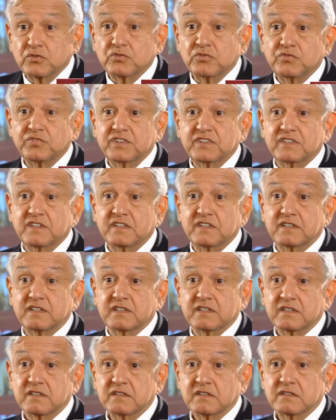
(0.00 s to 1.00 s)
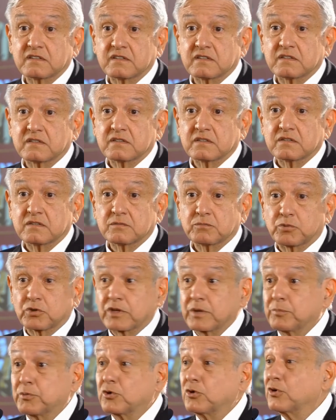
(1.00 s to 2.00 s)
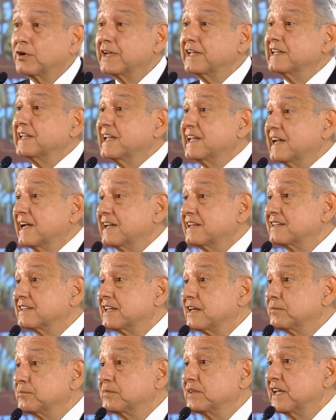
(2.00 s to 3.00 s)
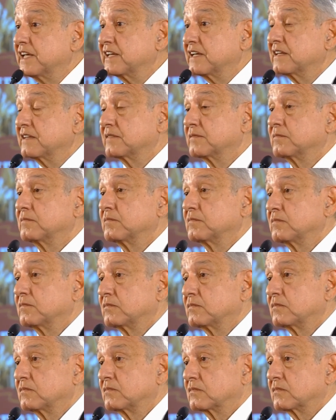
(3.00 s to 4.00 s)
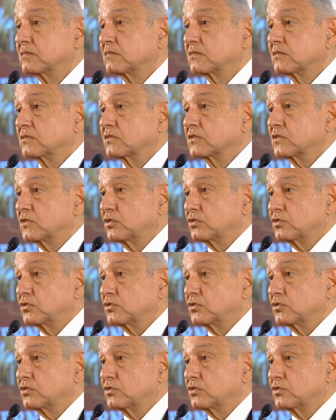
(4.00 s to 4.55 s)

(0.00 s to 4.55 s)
they ha don't have the sufficient information because in general,